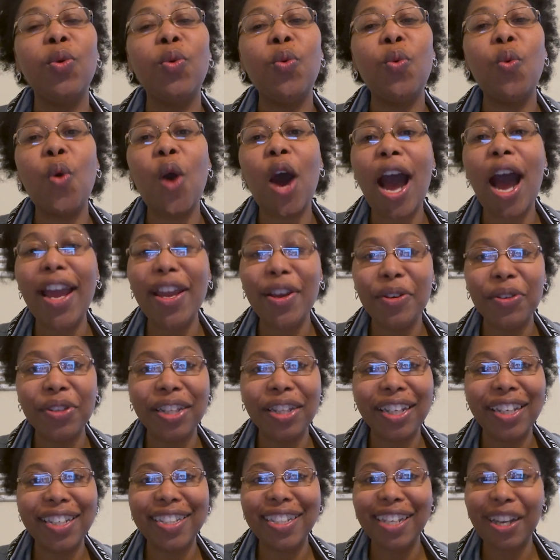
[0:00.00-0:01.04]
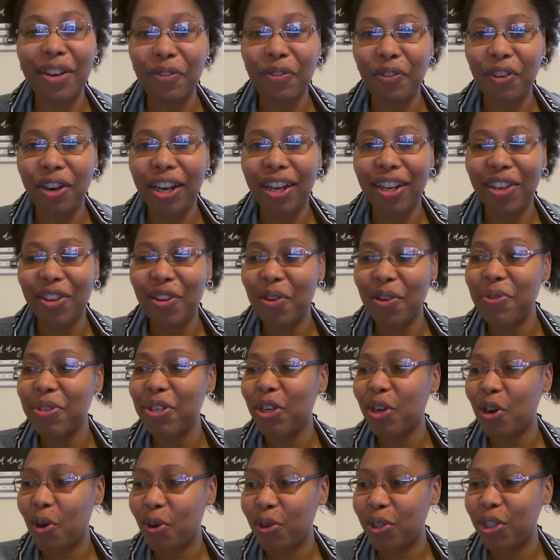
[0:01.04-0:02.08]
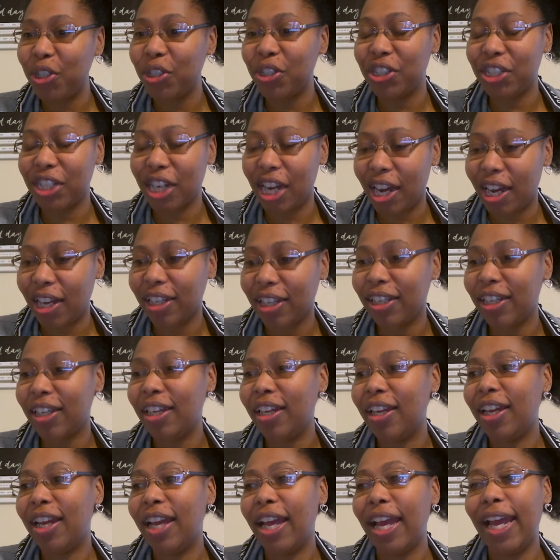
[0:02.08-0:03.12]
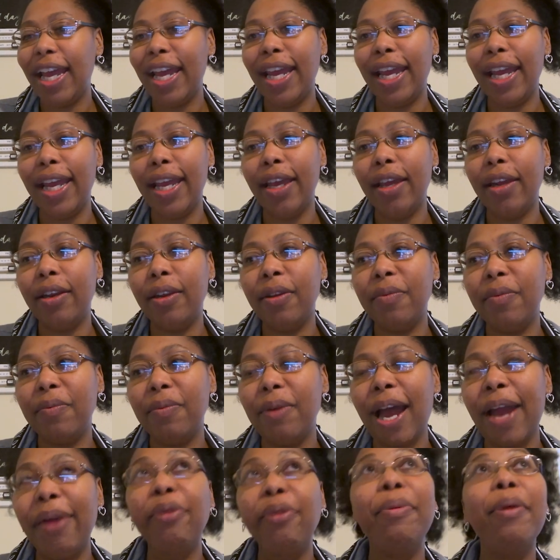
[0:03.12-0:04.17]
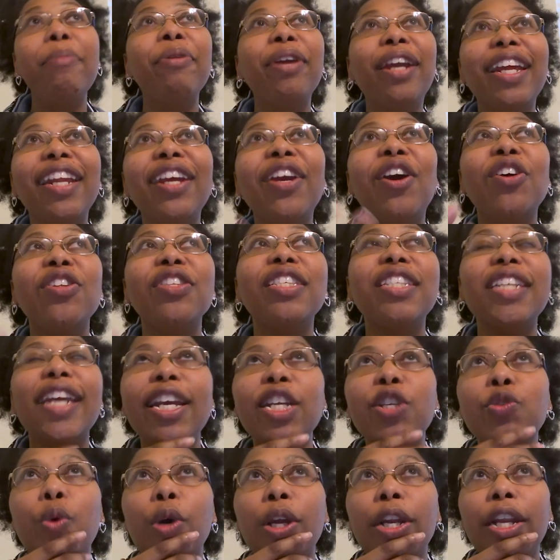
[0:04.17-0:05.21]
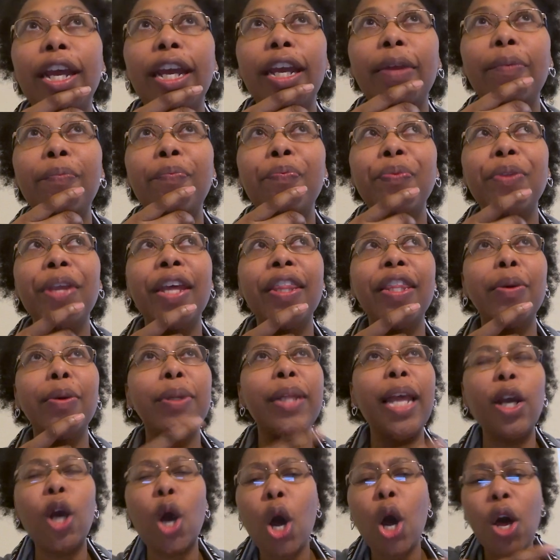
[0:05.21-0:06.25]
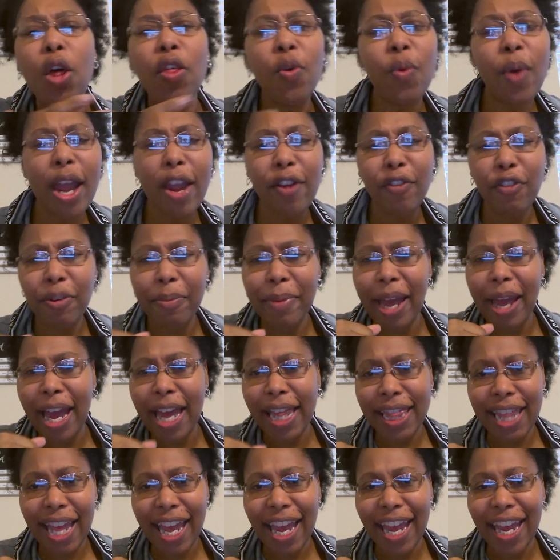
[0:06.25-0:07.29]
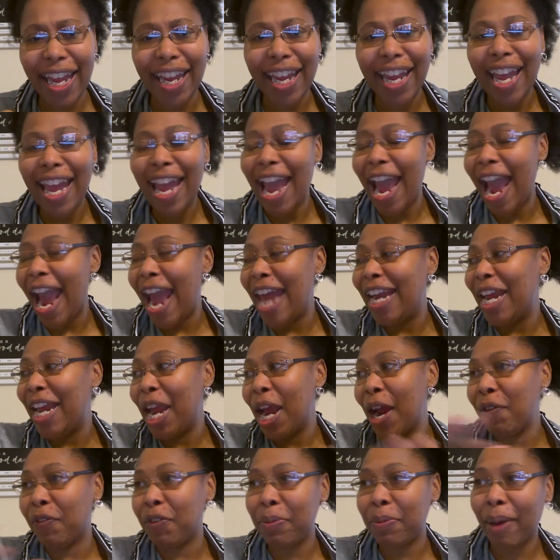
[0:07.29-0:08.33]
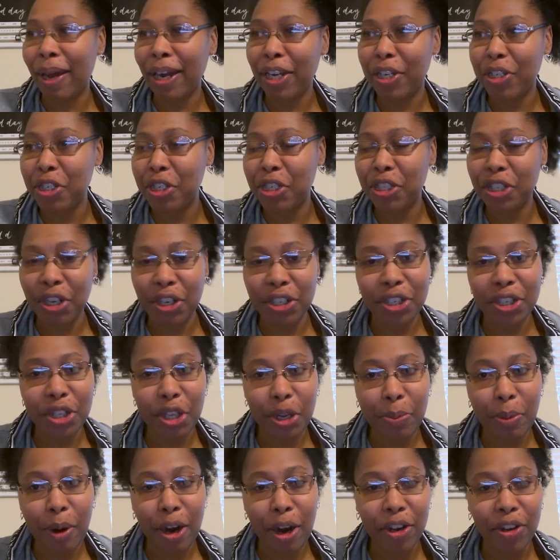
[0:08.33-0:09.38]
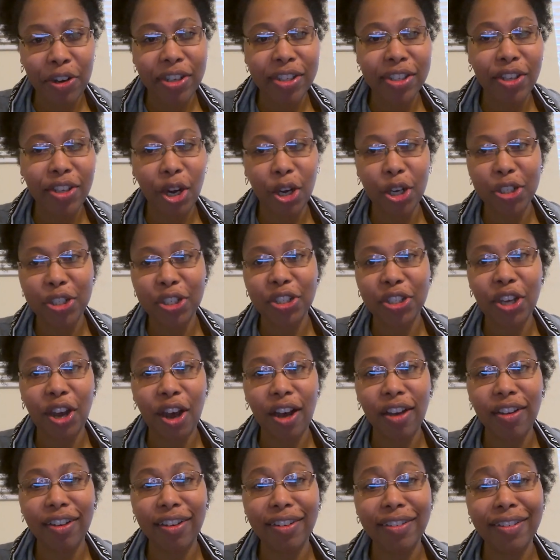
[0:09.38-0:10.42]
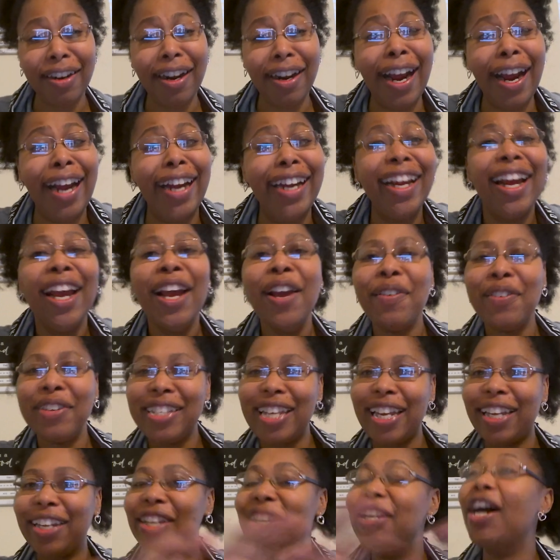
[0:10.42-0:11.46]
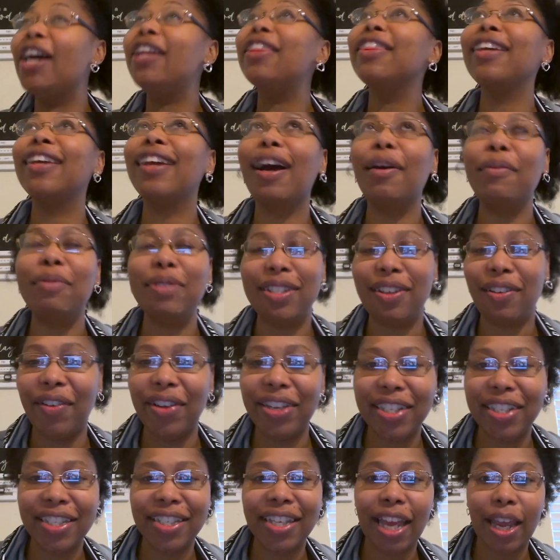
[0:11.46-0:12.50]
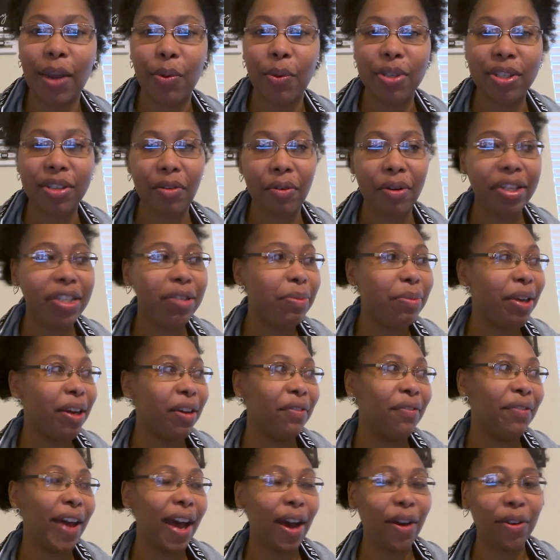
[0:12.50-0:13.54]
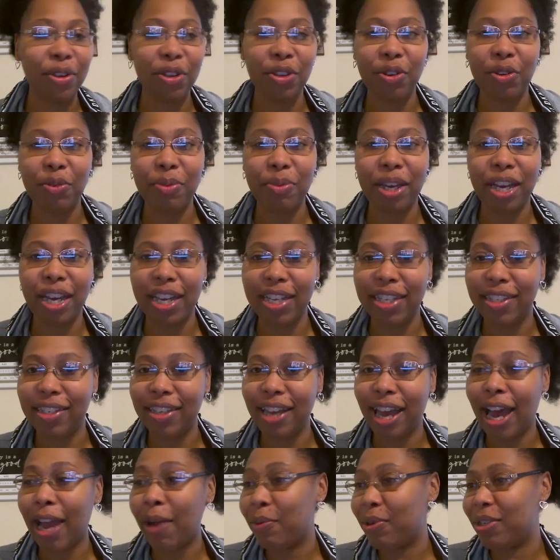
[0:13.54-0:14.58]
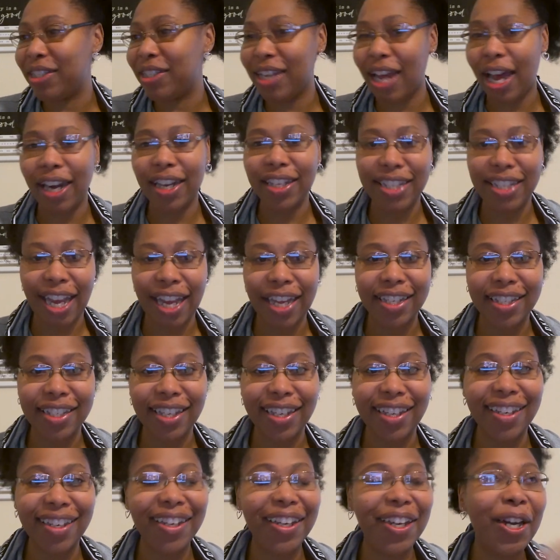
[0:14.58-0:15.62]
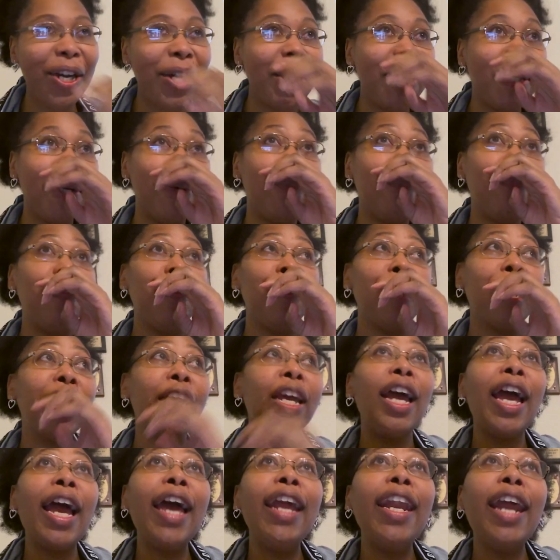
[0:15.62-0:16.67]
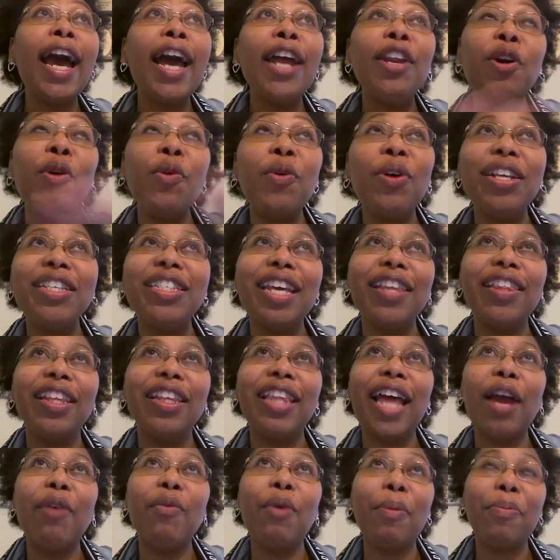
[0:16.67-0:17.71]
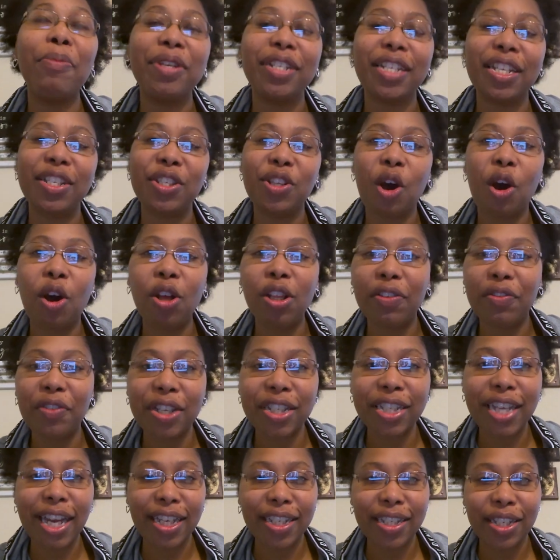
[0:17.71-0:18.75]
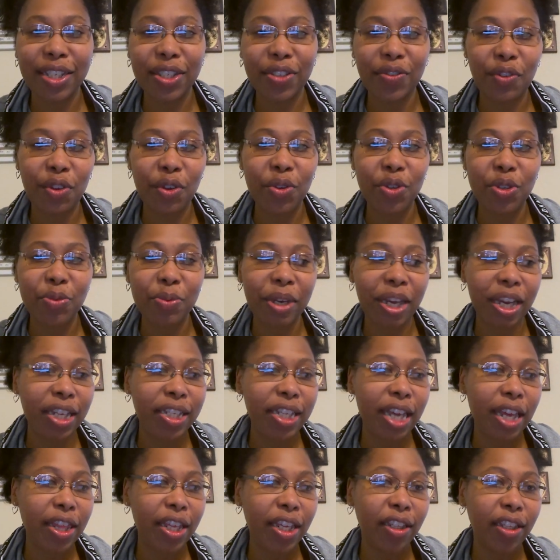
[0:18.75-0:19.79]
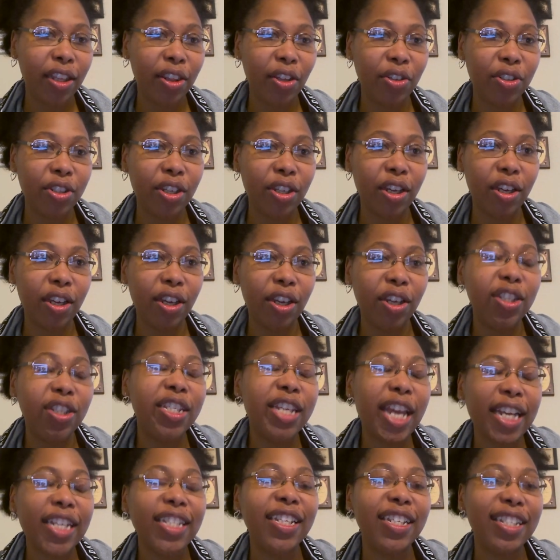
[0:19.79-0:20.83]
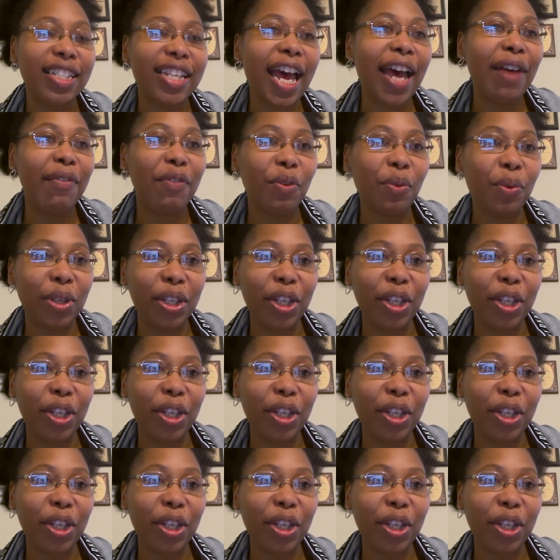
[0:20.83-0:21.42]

wildly different. It was a culture shock. And I remember getting on stage one night and they were like, all the way from LA. And everybody just turned to their partner and started to talk. It was like nothing I was going to say was going to be of value because I was not a Texan. And I don't want to say that represents all of the Texans' views, because I think that Texans have a